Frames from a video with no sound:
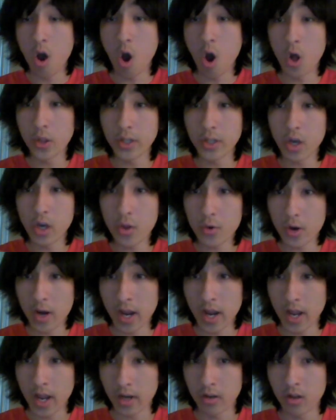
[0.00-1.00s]
On the other
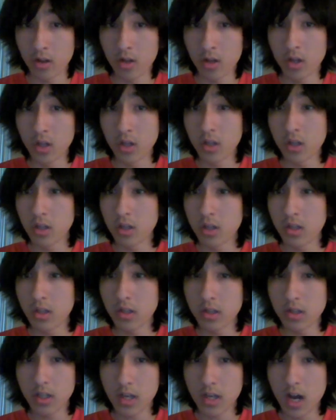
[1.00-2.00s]
hand,
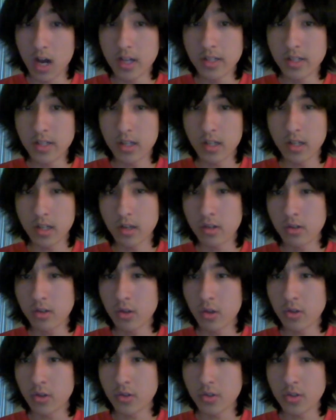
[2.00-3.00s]
the constant
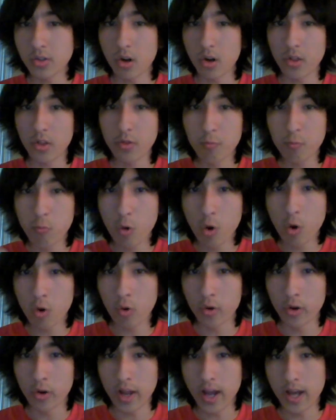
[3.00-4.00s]
insults are
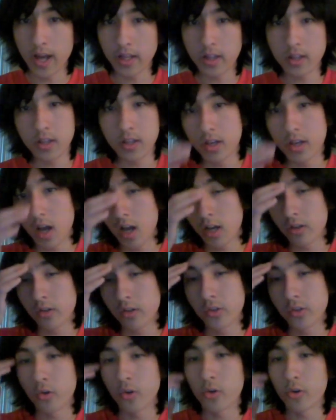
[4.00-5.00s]
thrown at the
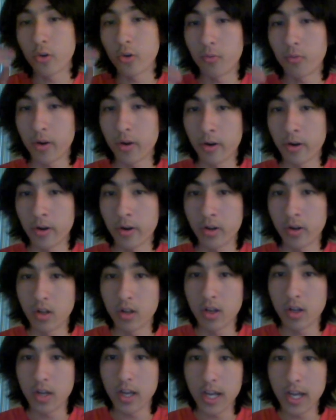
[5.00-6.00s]
non-custodial parent,
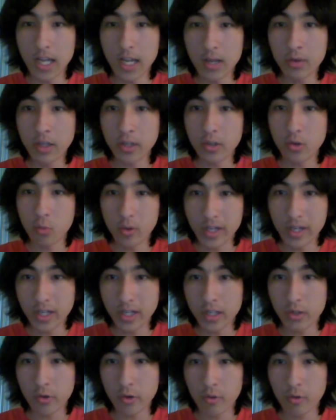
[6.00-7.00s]
aiming to
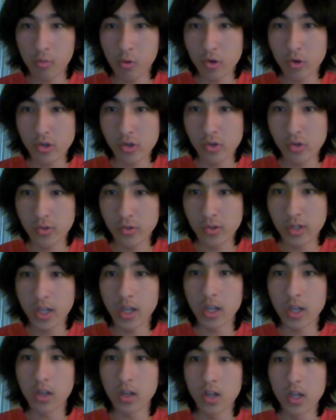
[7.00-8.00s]
weaken their emotional
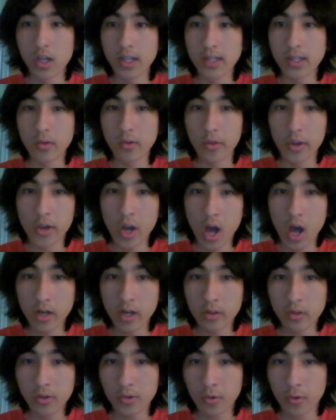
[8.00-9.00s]
state, so the
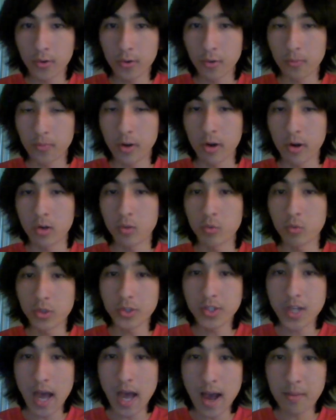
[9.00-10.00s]
non-custodial parent will
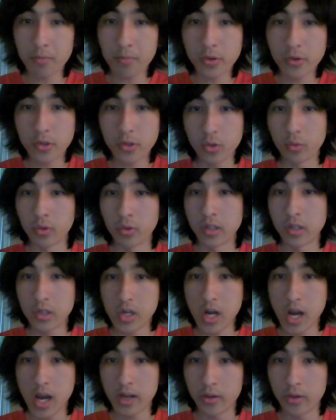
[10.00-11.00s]
stop pursuing the
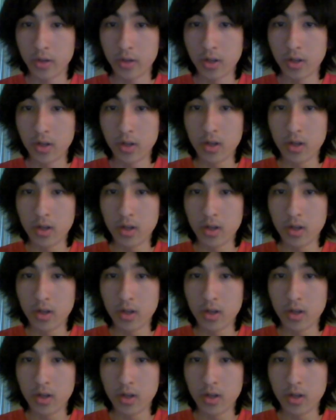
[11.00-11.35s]
child.